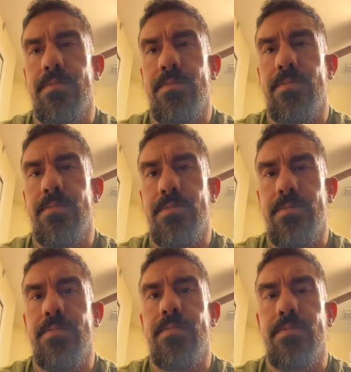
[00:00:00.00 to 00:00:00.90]

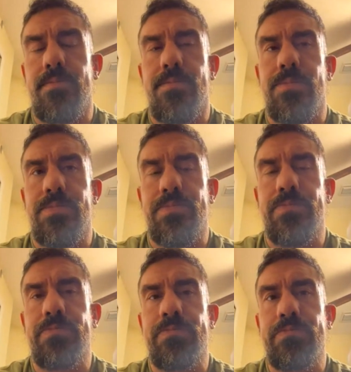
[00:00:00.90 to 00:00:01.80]

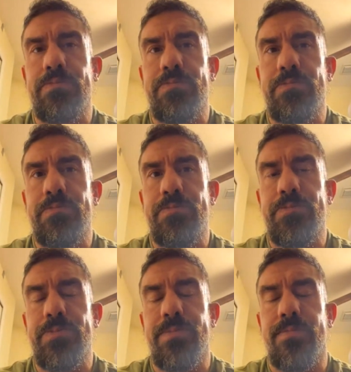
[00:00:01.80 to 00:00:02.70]

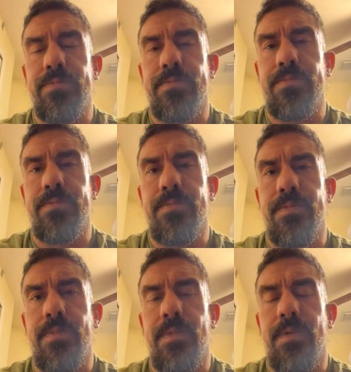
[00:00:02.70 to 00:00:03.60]

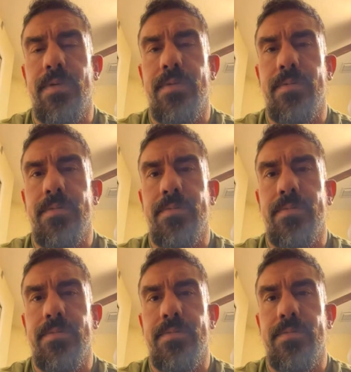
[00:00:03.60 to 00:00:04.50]

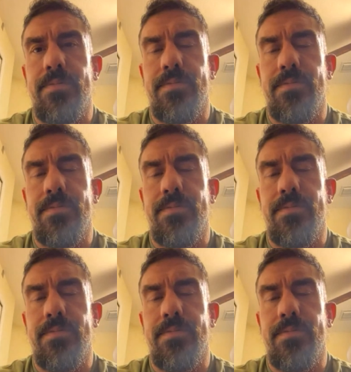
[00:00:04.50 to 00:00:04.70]
The person shown says nothing.